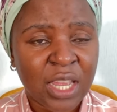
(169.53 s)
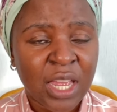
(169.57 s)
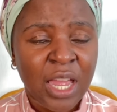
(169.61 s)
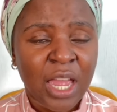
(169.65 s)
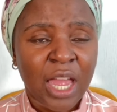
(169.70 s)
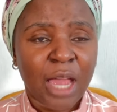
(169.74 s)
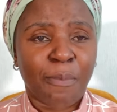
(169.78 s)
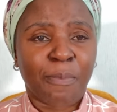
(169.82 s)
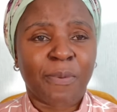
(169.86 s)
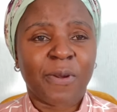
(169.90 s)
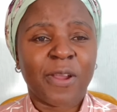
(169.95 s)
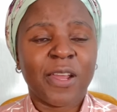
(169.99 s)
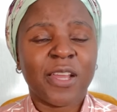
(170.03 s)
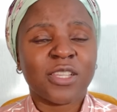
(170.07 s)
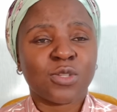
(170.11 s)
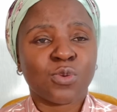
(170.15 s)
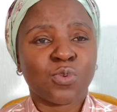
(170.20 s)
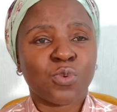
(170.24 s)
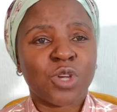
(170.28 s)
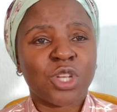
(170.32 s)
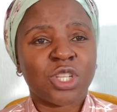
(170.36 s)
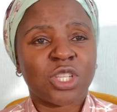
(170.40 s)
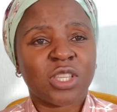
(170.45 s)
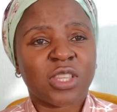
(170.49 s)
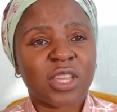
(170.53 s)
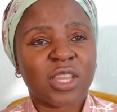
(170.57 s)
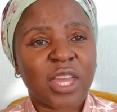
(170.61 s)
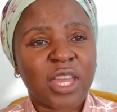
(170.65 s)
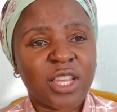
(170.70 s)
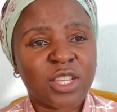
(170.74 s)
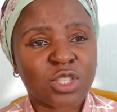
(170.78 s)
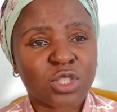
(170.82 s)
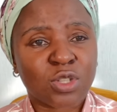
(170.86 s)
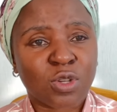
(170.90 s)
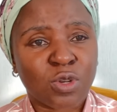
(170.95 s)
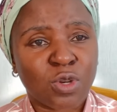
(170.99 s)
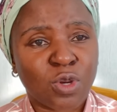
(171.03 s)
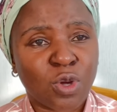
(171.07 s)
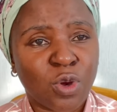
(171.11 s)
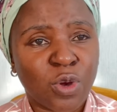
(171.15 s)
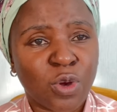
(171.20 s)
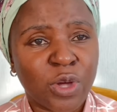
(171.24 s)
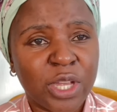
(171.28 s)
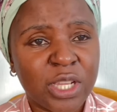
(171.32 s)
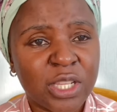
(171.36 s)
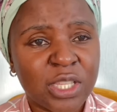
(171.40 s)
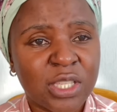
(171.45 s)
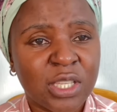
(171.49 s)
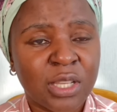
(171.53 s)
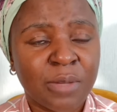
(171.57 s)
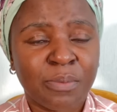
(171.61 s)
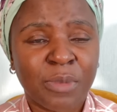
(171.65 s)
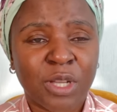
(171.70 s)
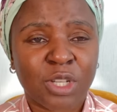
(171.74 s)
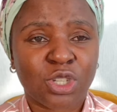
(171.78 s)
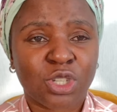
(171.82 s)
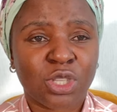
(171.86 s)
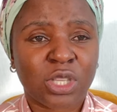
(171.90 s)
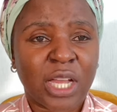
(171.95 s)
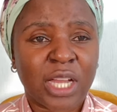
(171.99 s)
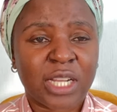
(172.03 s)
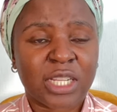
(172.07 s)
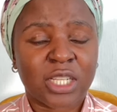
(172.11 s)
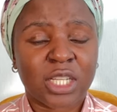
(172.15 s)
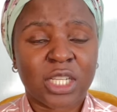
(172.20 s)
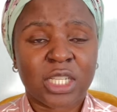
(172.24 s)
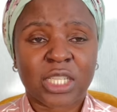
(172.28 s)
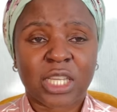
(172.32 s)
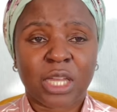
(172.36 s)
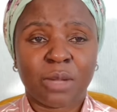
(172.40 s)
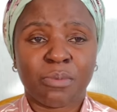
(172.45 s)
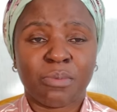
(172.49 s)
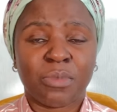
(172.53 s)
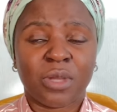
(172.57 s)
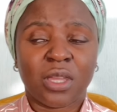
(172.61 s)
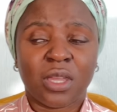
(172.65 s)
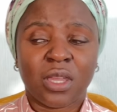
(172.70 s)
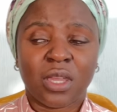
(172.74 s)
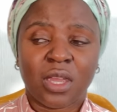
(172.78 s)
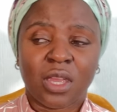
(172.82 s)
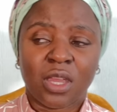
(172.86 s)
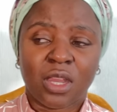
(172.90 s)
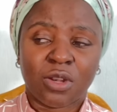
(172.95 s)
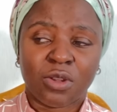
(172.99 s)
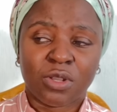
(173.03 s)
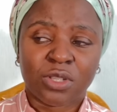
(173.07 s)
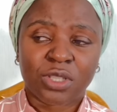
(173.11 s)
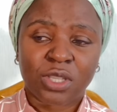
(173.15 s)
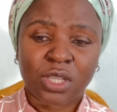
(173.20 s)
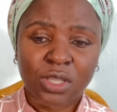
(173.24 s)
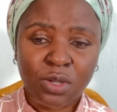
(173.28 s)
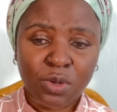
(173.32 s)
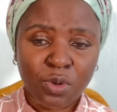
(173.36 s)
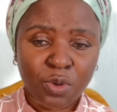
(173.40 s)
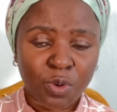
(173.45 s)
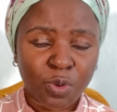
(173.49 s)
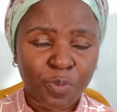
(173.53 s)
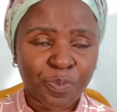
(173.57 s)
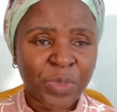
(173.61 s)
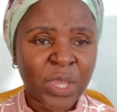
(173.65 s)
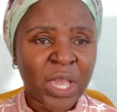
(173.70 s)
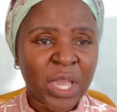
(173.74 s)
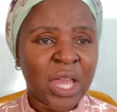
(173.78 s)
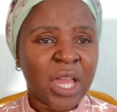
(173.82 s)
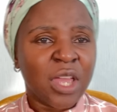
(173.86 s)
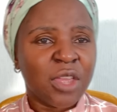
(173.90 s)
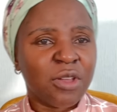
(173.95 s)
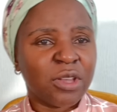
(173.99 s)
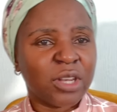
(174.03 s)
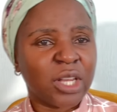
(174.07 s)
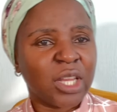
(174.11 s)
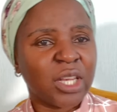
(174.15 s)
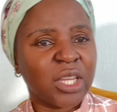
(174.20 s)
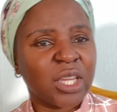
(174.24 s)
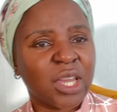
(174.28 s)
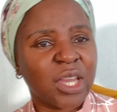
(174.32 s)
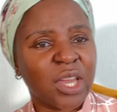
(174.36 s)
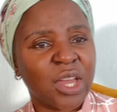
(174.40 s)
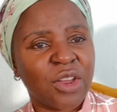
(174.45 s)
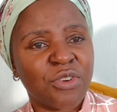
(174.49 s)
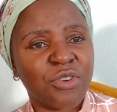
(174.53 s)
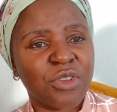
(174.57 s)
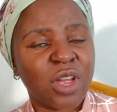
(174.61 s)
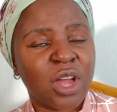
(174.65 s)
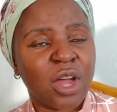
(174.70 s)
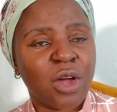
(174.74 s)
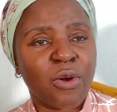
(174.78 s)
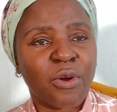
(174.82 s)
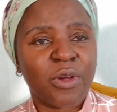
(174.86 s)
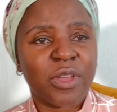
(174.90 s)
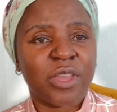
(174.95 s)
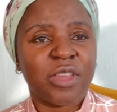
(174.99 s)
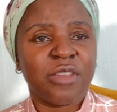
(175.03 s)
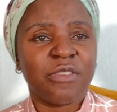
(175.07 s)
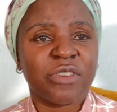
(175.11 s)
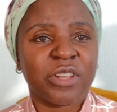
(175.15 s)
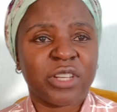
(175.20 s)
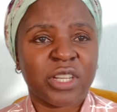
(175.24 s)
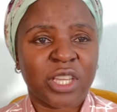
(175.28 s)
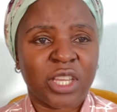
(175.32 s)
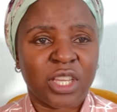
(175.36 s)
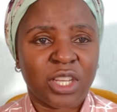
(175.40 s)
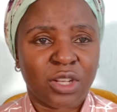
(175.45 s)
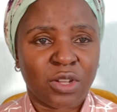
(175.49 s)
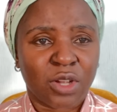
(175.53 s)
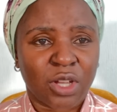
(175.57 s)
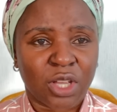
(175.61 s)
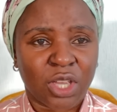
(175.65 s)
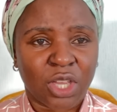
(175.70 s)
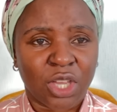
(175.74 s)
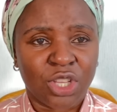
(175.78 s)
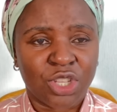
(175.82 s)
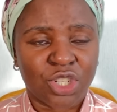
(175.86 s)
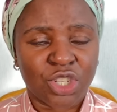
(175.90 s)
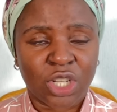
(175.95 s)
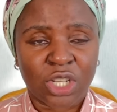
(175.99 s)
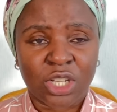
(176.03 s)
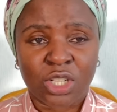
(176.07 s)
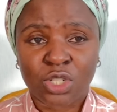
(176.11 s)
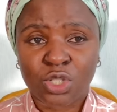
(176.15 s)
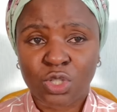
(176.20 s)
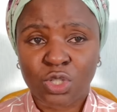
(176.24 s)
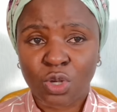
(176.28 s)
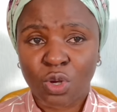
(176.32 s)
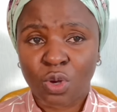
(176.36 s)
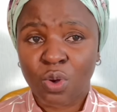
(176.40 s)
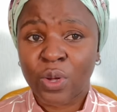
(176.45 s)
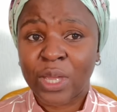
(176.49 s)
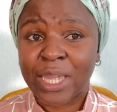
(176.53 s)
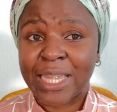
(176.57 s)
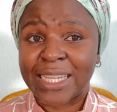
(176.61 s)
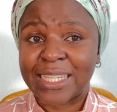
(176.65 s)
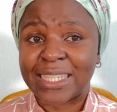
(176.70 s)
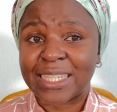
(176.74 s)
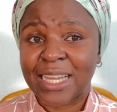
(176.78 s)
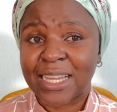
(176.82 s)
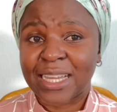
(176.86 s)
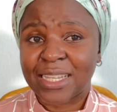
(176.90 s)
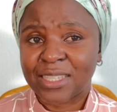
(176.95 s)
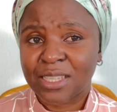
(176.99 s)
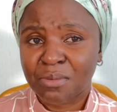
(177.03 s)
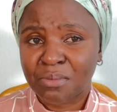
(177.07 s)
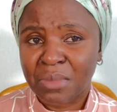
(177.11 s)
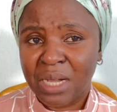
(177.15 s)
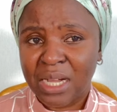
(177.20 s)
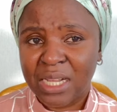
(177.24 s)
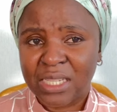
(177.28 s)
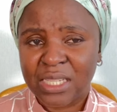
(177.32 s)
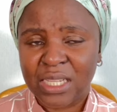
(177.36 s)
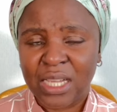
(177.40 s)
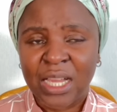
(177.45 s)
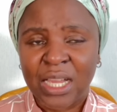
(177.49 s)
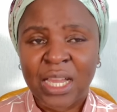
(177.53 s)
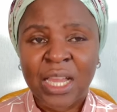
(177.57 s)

A place which there is no noise. Make sure that it can be in your sitting room, your dining area, or even in your kitchen. So it doesn't matter.